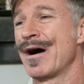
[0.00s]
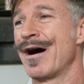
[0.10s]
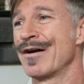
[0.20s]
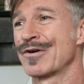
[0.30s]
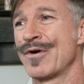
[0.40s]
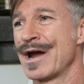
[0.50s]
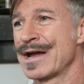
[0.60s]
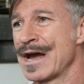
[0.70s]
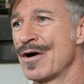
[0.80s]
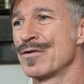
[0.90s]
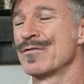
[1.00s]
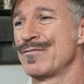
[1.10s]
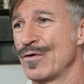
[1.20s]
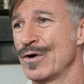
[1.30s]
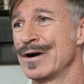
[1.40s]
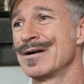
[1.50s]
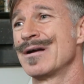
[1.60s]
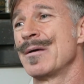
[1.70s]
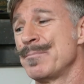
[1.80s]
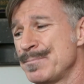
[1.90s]
are crying out for
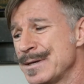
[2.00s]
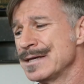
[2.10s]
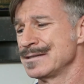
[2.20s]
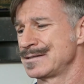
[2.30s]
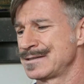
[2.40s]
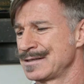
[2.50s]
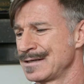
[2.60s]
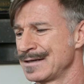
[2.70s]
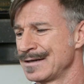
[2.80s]
peace.